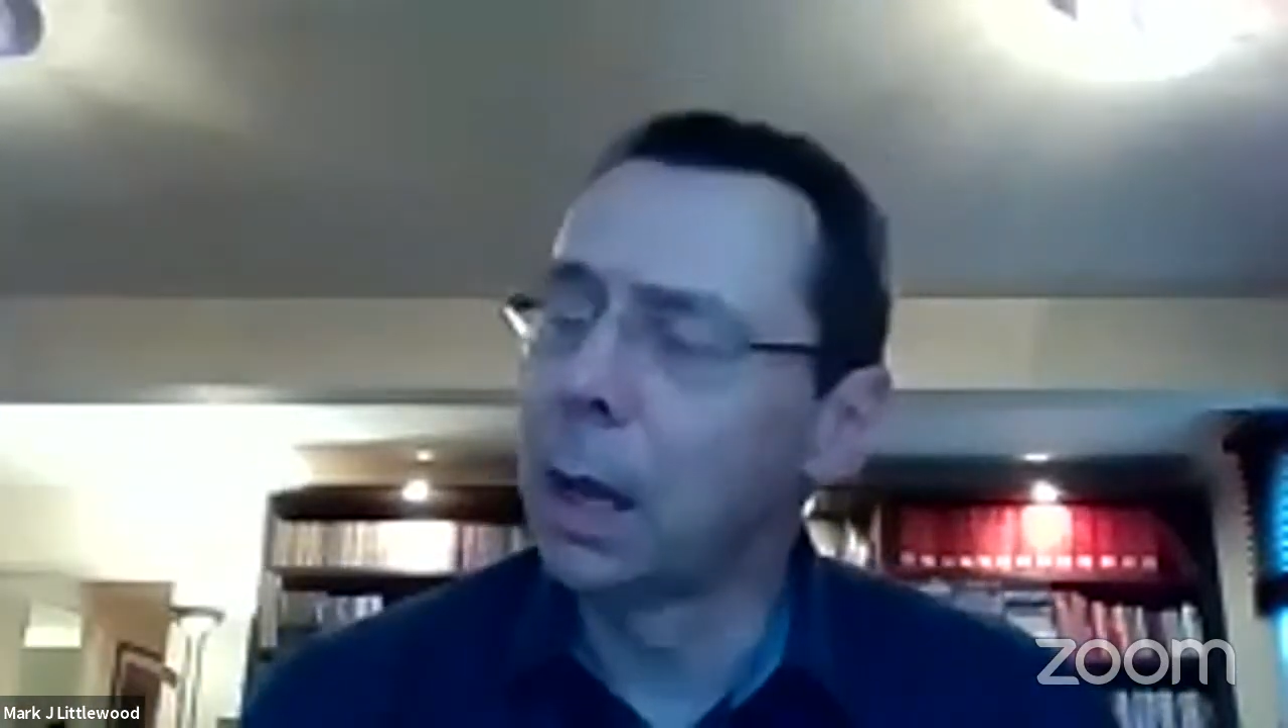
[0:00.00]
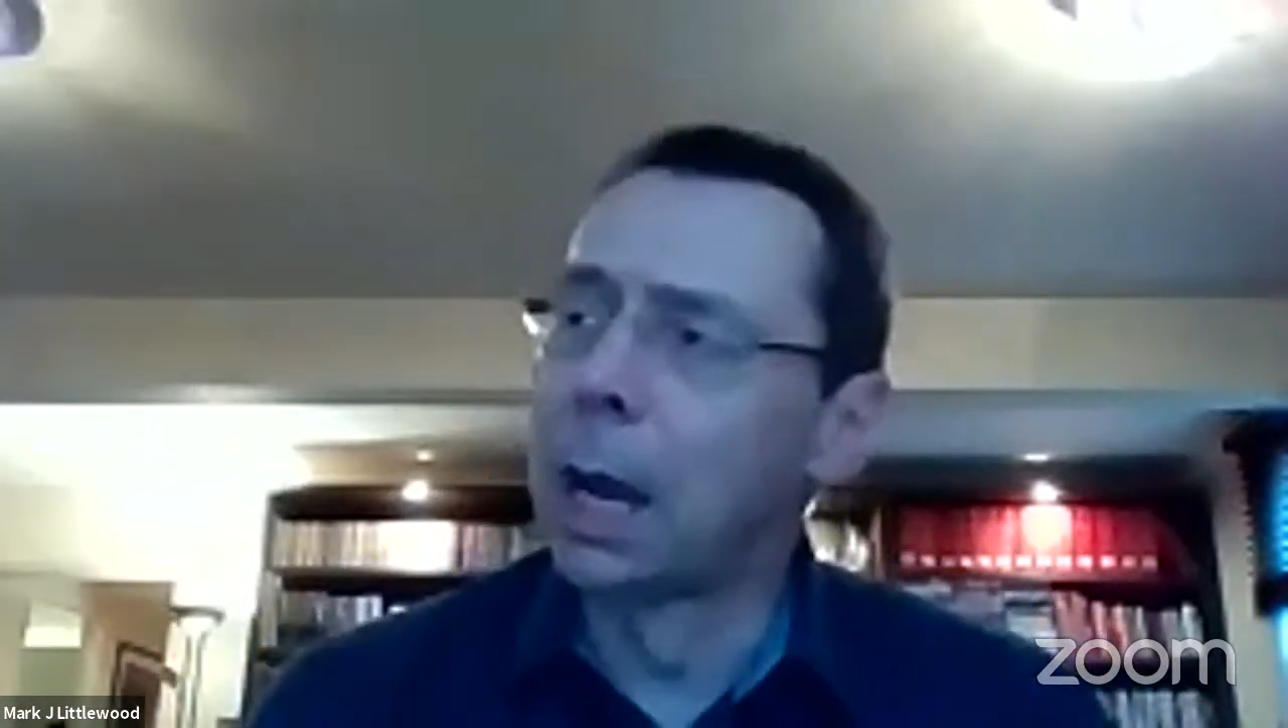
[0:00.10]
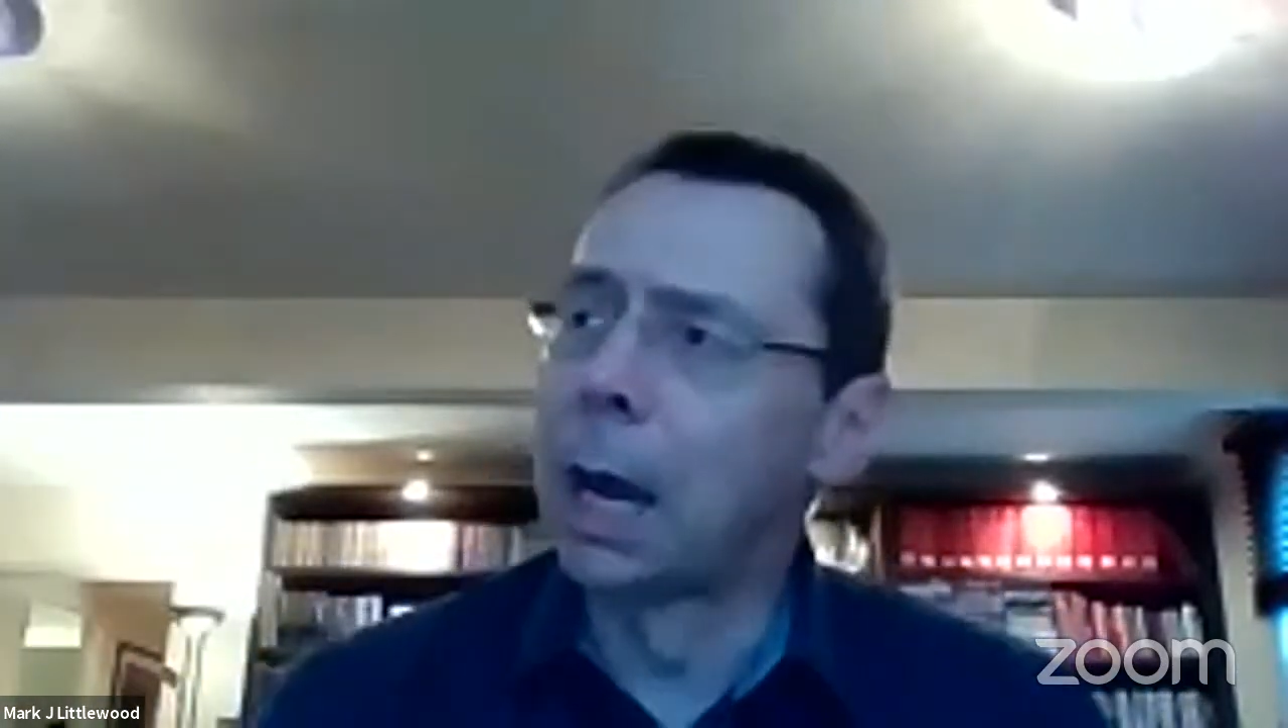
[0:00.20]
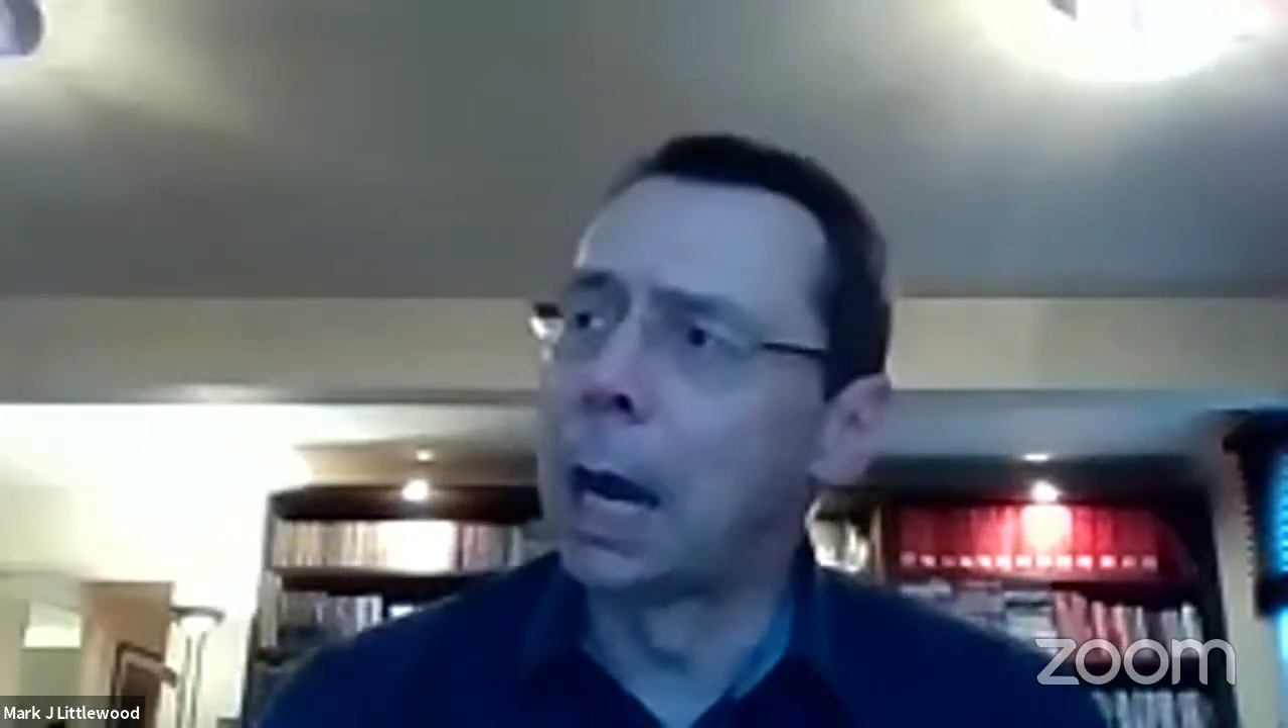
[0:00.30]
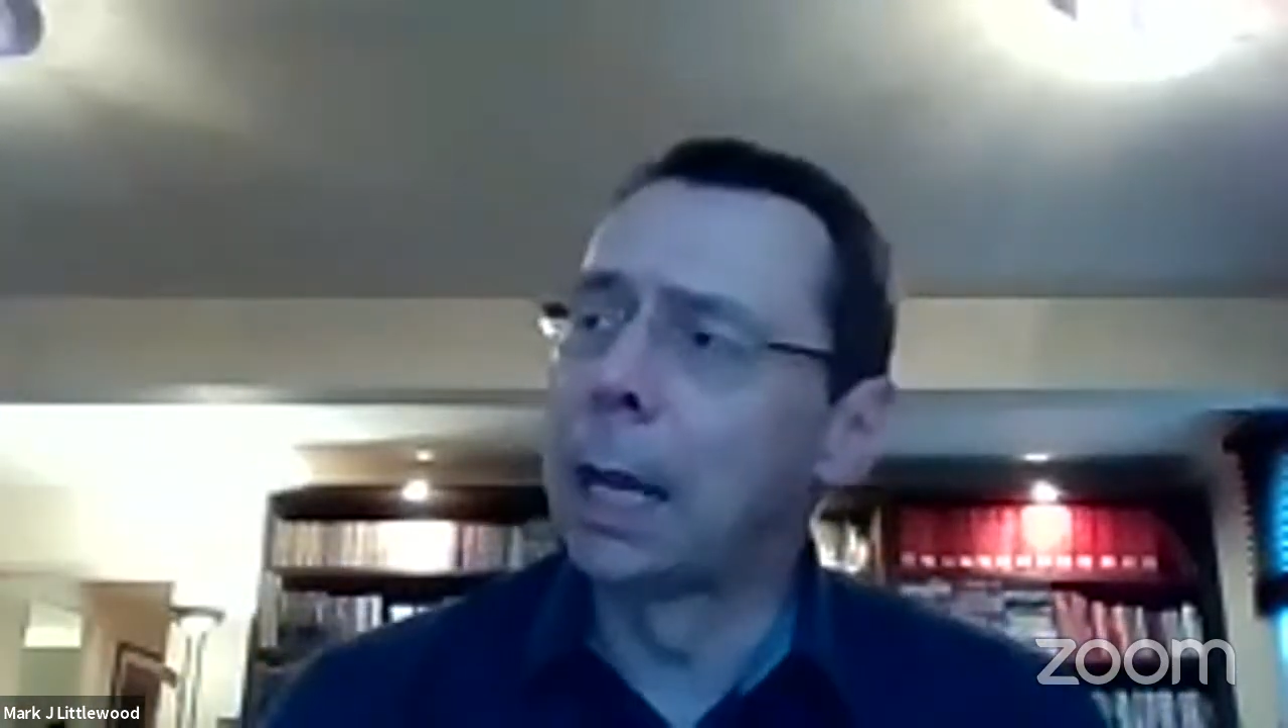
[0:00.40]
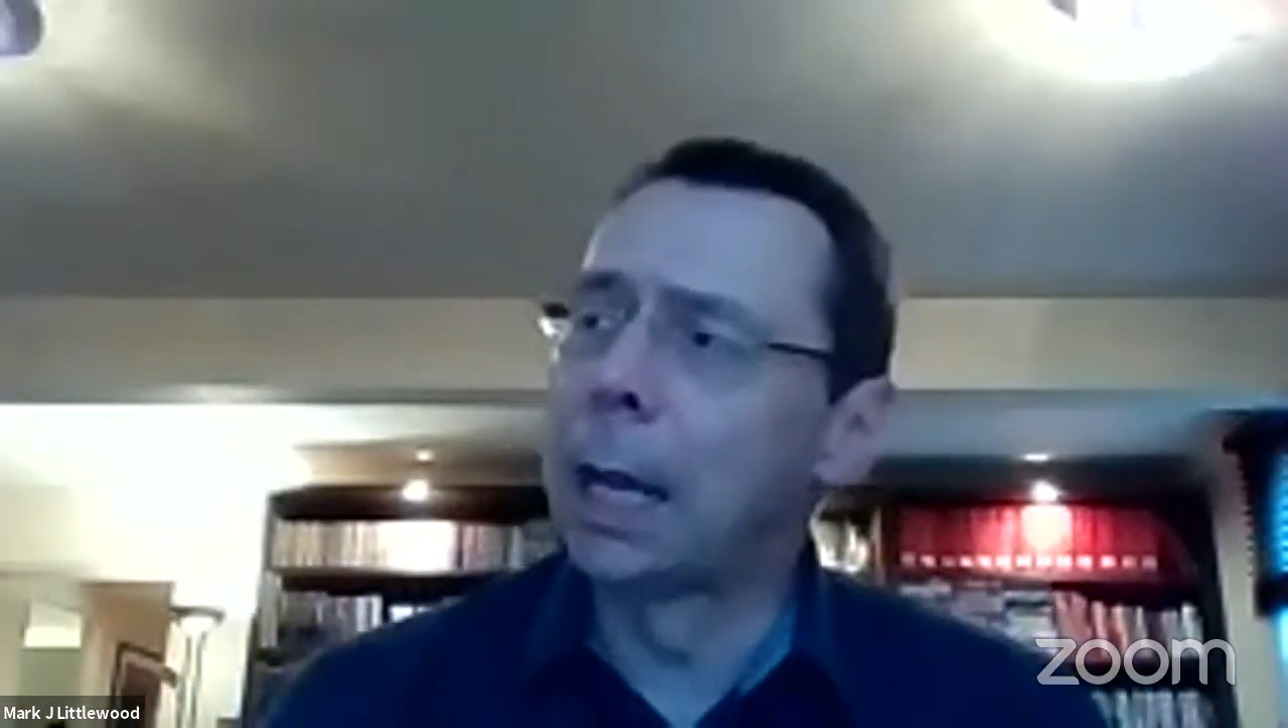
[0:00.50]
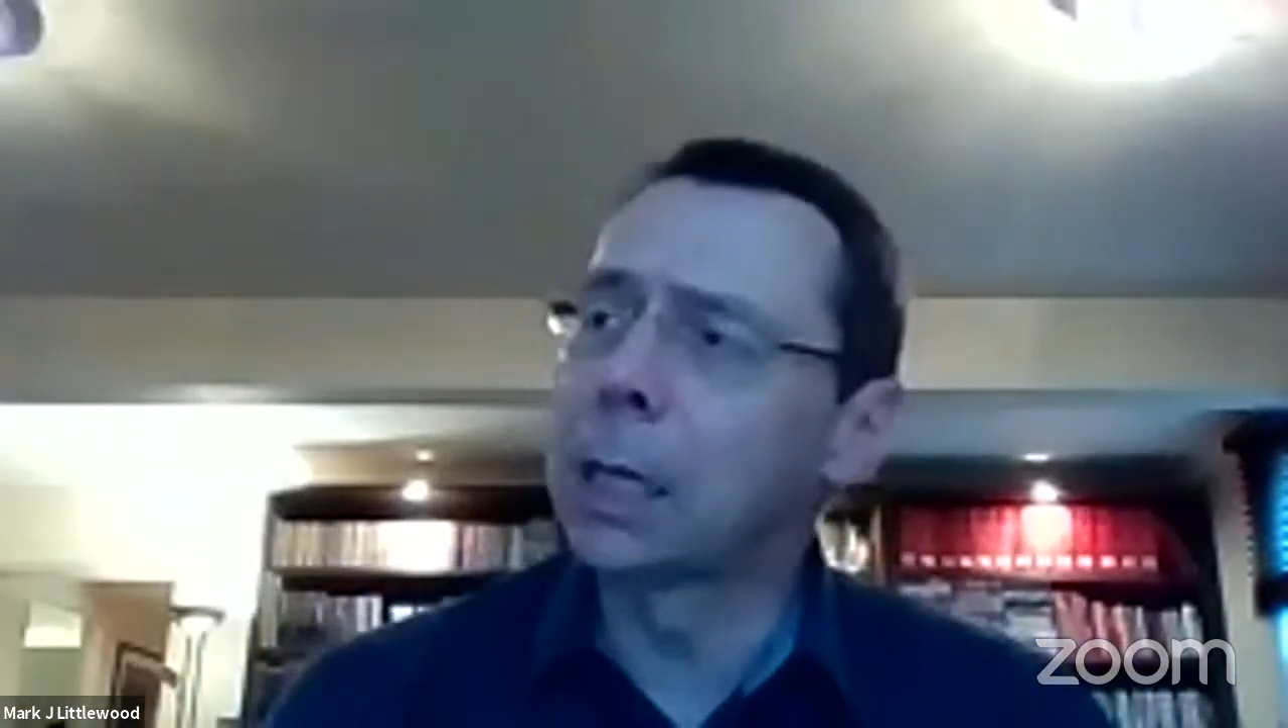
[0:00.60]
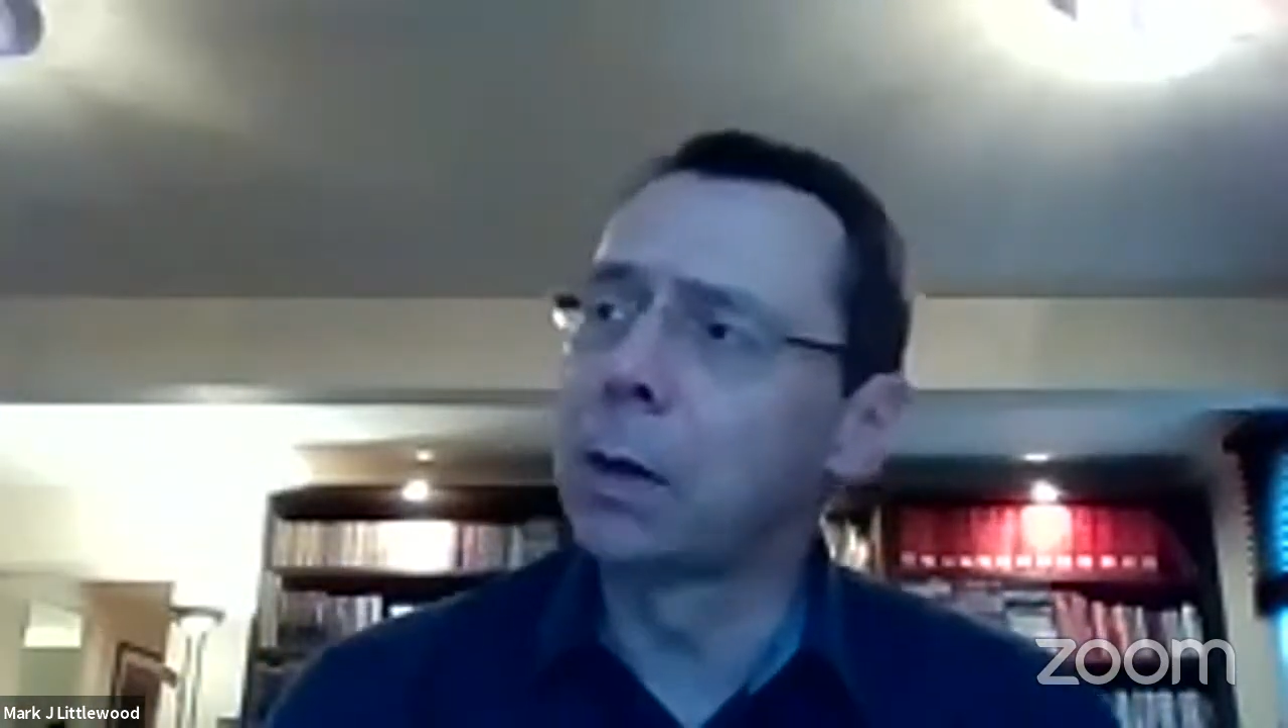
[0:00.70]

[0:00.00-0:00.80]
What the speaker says: I